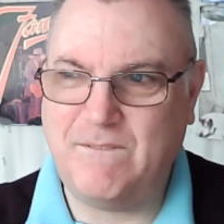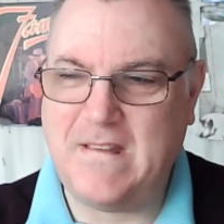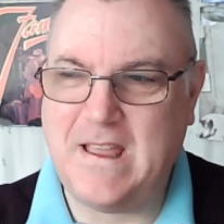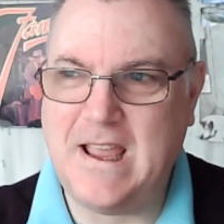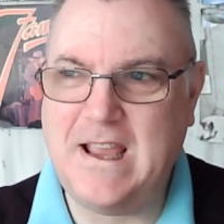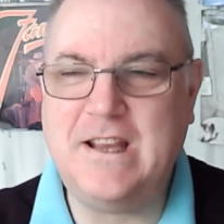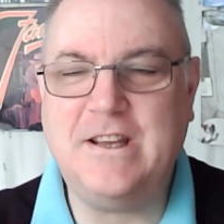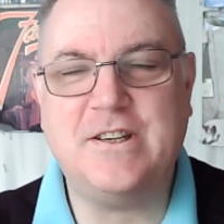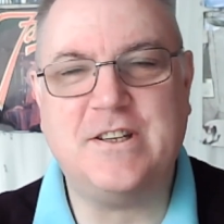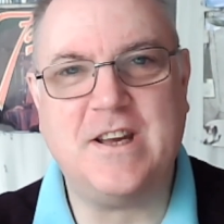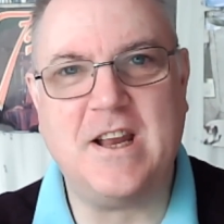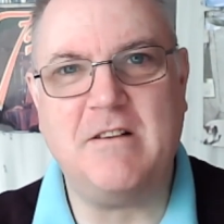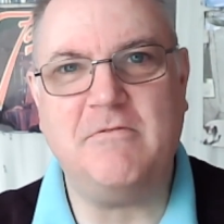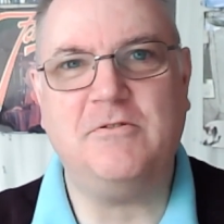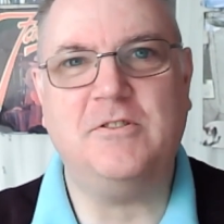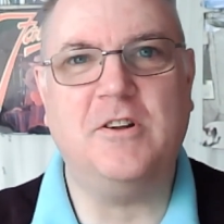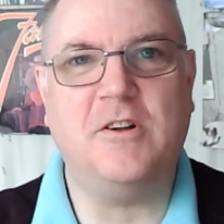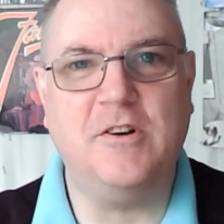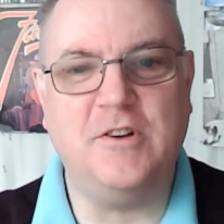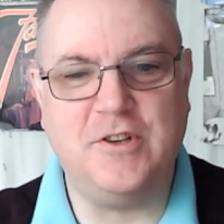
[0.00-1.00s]
He sounds
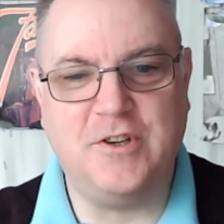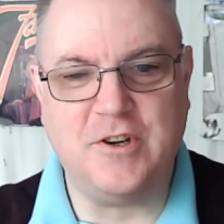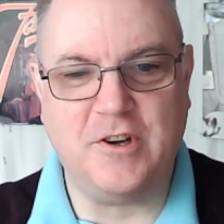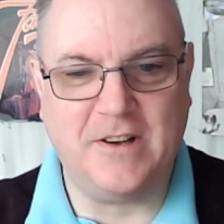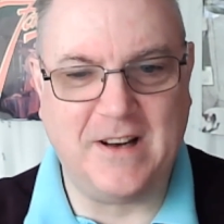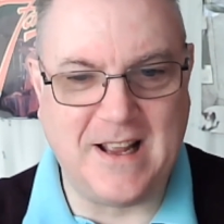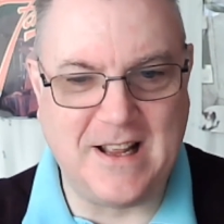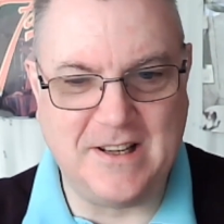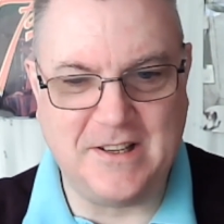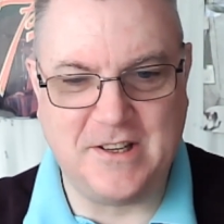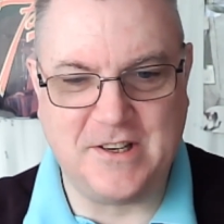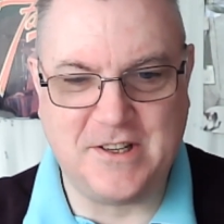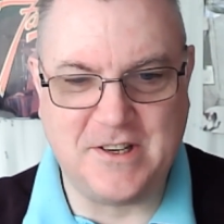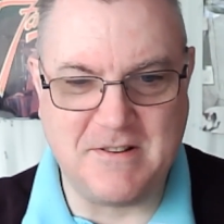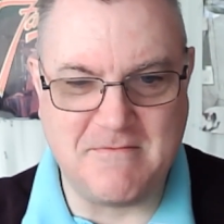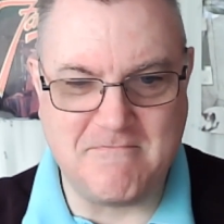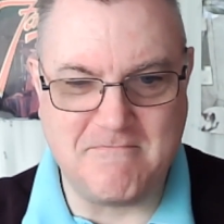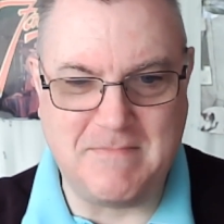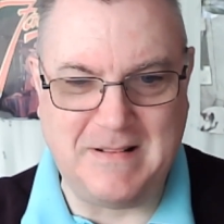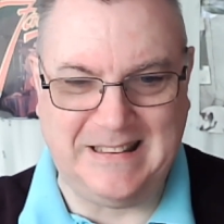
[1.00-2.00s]
like John
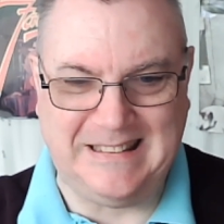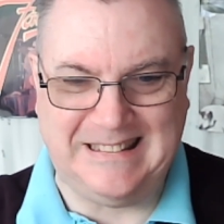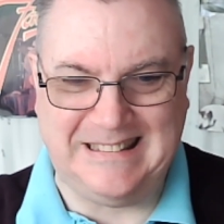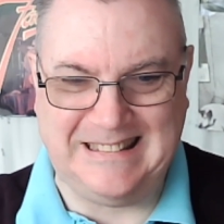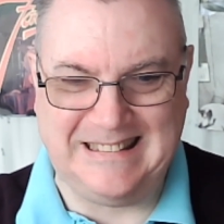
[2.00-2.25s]
Anderson, but